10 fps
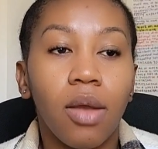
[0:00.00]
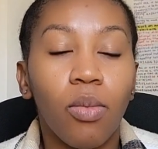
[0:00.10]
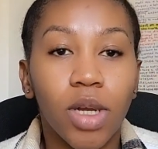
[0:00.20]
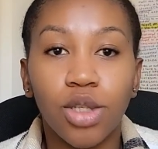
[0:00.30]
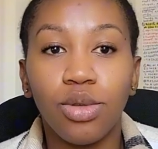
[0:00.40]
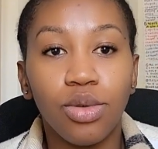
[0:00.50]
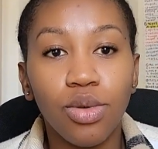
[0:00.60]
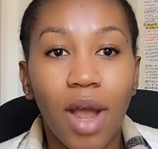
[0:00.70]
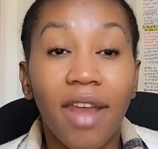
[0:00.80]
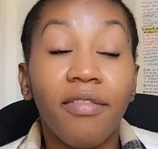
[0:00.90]
what to do
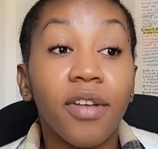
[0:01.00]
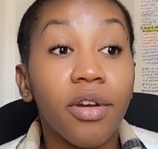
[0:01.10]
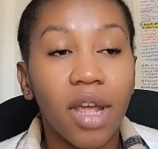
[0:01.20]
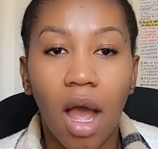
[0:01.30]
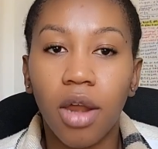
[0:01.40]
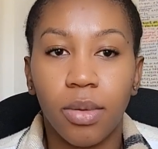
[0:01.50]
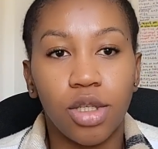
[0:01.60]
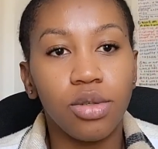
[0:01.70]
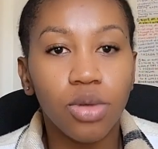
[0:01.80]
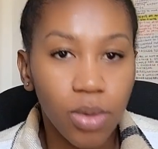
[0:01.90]
and figuring out what
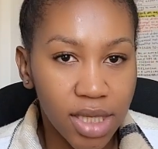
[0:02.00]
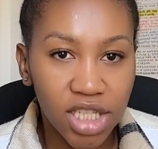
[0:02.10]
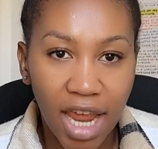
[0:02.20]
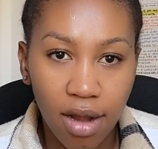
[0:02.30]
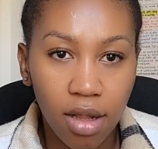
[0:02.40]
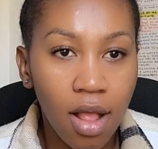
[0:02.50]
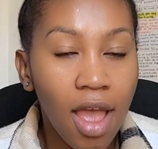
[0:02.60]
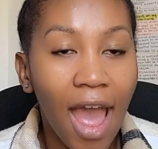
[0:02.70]
to do with the channel,